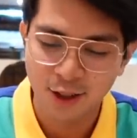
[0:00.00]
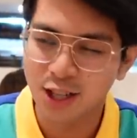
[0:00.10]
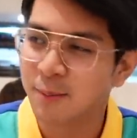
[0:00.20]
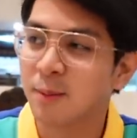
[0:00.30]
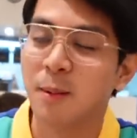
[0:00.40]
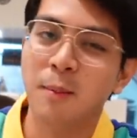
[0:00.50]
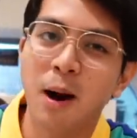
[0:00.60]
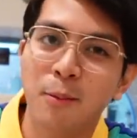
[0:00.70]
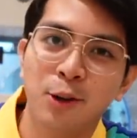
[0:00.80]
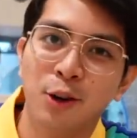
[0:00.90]
So syempre, my
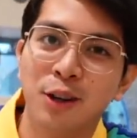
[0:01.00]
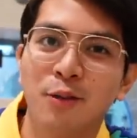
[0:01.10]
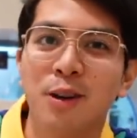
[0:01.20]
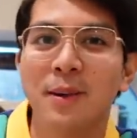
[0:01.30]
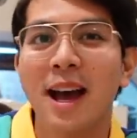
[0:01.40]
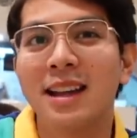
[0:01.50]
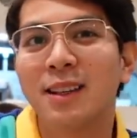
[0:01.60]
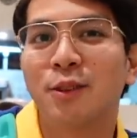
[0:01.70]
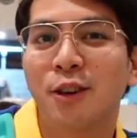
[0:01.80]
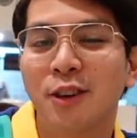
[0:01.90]
mom would order one, my
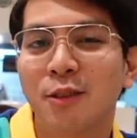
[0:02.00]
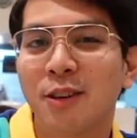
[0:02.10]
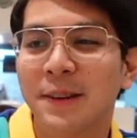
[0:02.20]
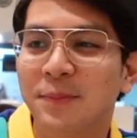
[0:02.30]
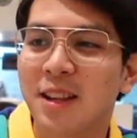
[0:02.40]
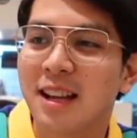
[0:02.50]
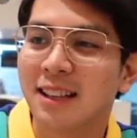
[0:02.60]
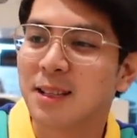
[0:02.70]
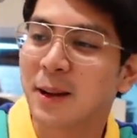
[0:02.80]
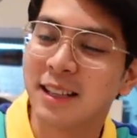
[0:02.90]
auntie would order one.
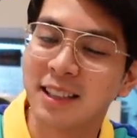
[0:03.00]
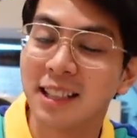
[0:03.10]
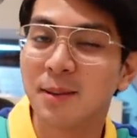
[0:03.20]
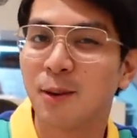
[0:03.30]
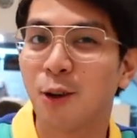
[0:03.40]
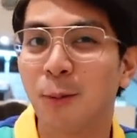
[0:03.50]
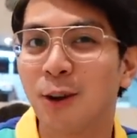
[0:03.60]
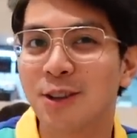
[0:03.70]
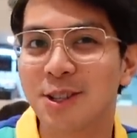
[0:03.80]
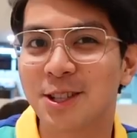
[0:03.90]
Tapos pag hindi nila
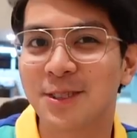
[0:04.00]
maubos...